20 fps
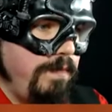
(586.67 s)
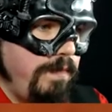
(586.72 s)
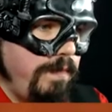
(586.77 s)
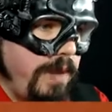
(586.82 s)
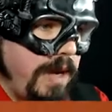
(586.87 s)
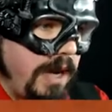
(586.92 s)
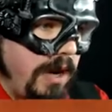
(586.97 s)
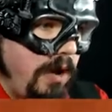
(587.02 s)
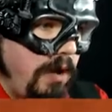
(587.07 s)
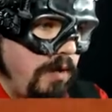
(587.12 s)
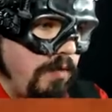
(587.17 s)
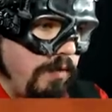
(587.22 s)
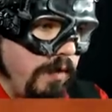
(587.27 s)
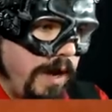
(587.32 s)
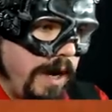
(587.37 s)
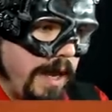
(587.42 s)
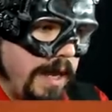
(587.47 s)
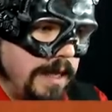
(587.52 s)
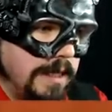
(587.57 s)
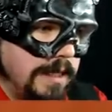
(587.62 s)
plot
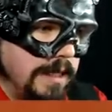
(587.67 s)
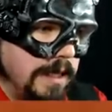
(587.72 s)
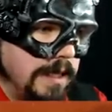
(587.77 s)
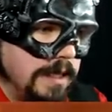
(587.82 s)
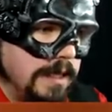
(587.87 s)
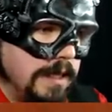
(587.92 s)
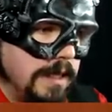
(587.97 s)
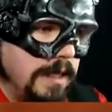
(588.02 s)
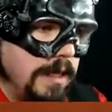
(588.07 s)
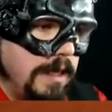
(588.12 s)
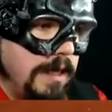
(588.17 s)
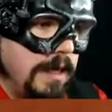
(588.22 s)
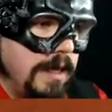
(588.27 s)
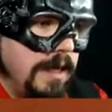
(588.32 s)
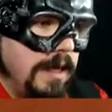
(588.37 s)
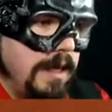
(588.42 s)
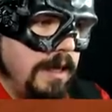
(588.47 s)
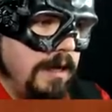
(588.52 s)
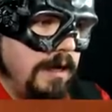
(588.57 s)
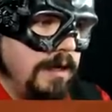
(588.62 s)
related.
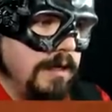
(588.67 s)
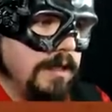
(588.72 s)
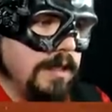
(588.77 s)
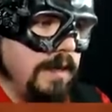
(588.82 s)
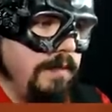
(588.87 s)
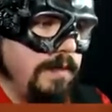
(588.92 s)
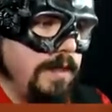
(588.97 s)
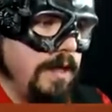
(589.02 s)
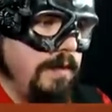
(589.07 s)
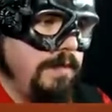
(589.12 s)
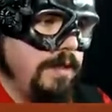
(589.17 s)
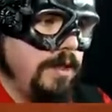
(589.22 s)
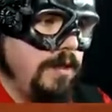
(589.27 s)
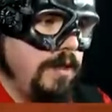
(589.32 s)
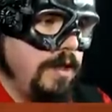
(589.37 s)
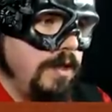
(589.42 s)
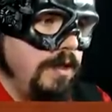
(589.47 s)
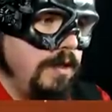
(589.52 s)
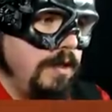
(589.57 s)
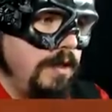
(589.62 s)
Because sometimes you
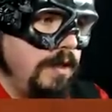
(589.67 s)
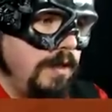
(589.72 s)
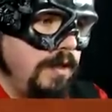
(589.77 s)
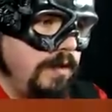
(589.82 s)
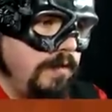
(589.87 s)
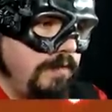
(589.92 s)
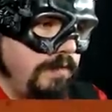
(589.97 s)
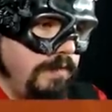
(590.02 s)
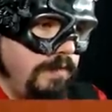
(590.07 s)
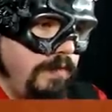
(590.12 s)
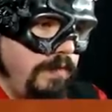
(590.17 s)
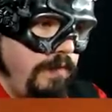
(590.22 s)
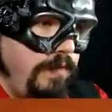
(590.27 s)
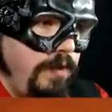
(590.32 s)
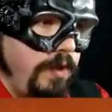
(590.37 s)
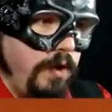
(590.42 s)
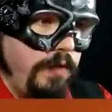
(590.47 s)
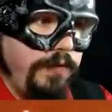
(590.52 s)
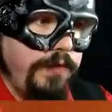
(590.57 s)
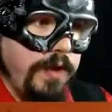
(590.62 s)
can
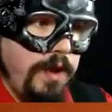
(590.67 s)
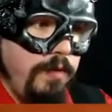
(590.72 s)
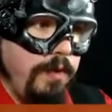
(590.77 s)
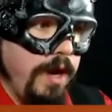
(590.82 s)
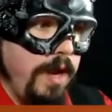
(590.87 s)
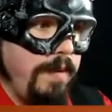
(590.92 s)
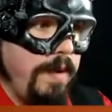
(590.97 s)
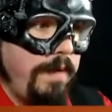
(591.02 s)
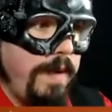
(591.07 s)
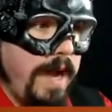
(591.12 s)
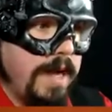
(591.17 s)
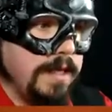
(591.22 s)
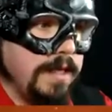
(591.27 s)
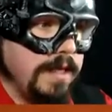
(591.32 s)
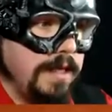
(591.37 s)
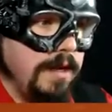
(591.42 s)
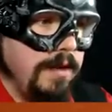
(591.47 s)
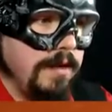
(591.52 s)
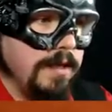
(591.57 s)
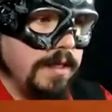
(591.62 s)
not do what I'm about to
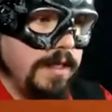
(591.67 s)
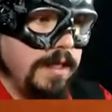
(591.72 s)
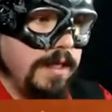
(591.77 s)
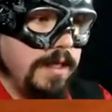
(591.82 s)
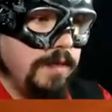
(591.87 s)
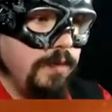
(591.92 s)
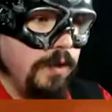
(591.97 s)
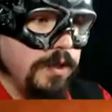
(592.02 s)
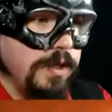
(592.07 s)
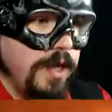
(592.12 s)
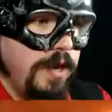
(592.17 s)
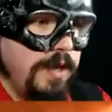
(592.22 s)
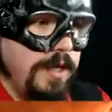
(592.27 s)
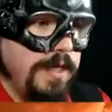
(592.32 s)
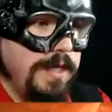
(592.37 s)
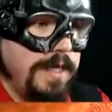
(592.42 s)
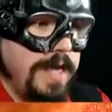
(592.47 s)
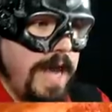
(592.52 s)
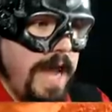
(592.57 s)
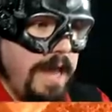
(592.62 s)
do because this is what's known
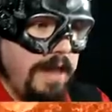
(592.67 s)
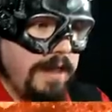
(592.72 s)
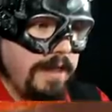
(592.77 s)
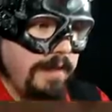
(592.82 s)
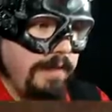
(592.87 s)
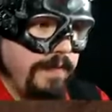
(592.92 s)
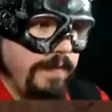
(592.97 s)
as death.